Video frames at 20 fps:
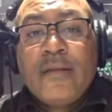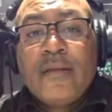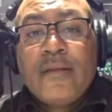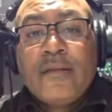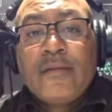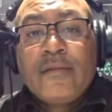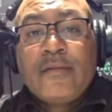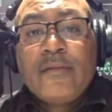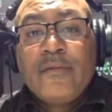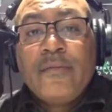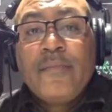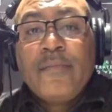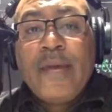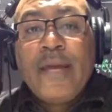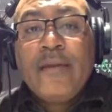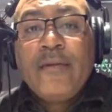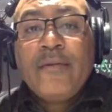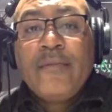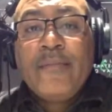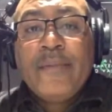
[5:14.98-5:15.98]
to pay
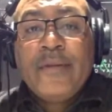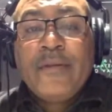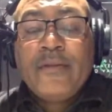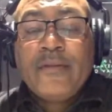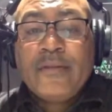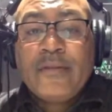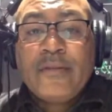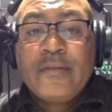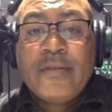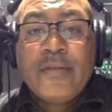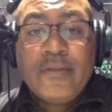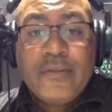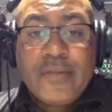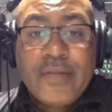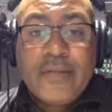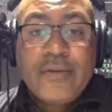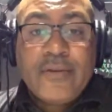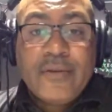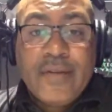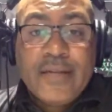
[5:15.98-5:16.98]
your bills until you
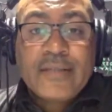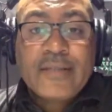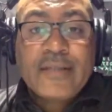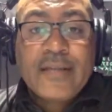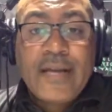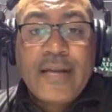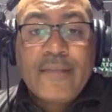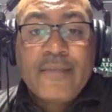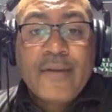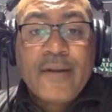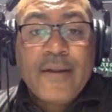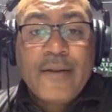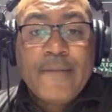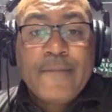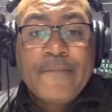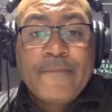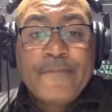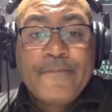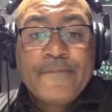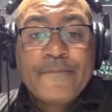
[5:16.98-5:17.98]
get your next job, right?
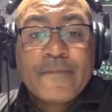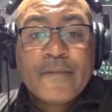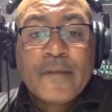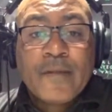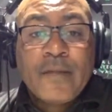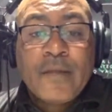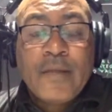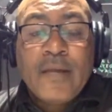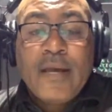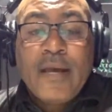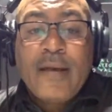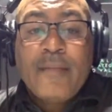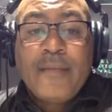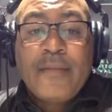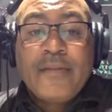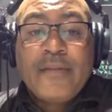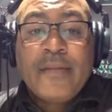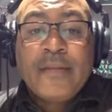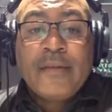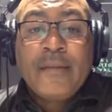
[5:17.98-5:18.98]
I
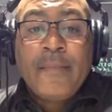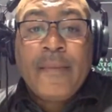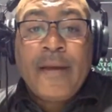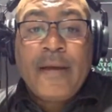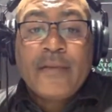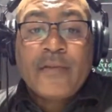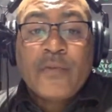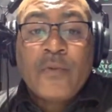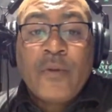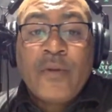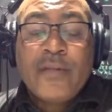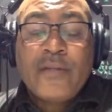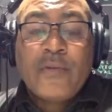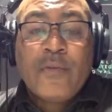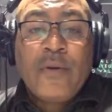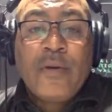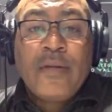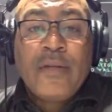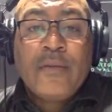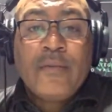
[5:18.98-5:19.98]
mean, think about
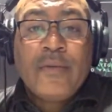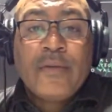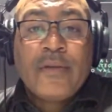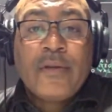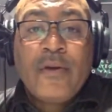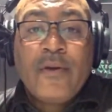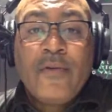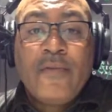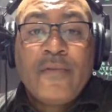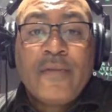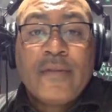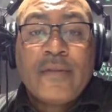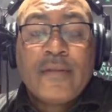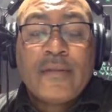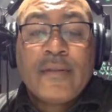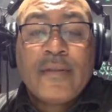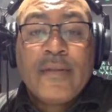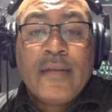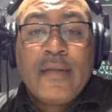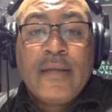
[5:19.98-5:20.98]
2020 with COVID.
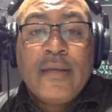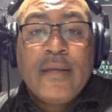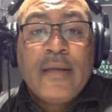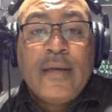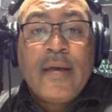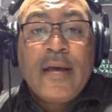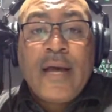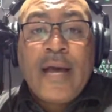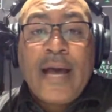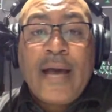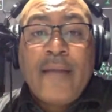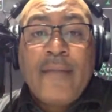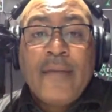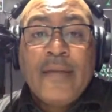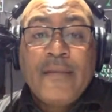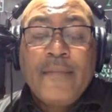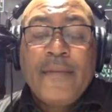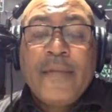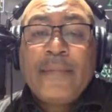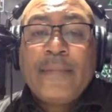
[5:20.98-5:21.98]
How
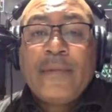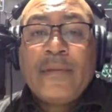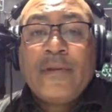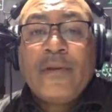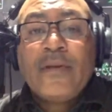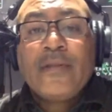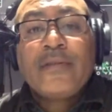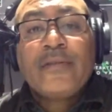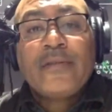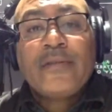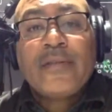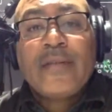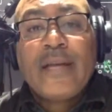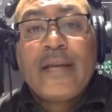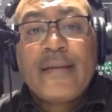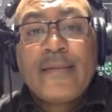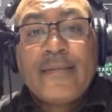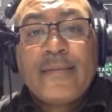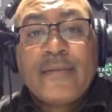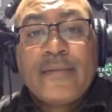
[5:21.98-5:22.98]
many people lost their
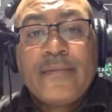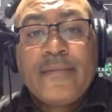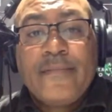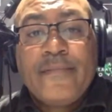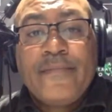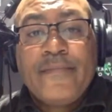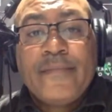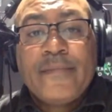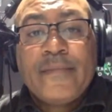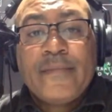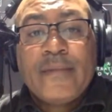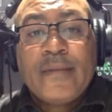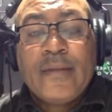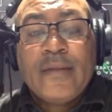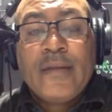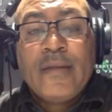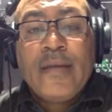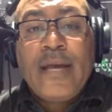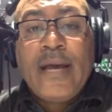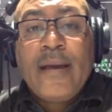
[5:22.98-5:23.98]
jobs?
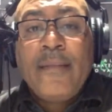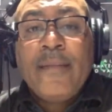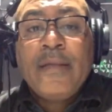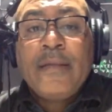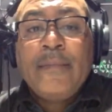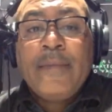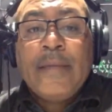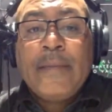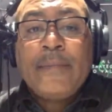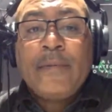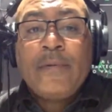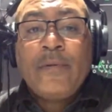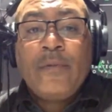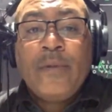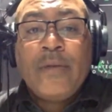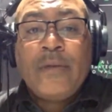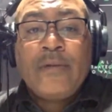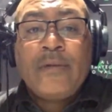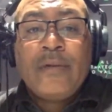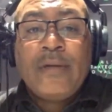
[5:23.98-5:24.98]
How many people
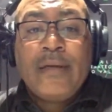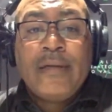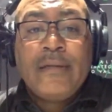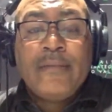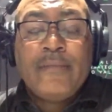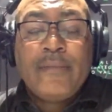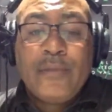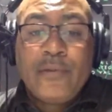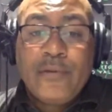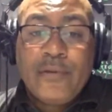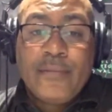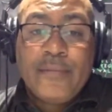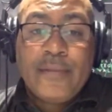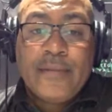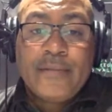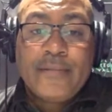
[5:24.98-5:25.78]
went on unemployment?